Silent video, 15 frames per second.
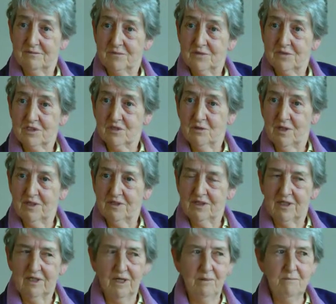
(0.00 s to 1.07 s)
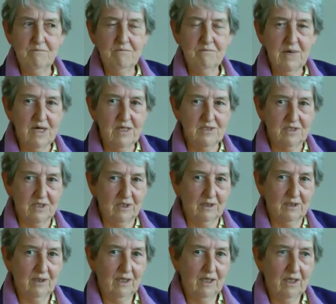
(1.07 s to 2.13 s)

It's quite amazing,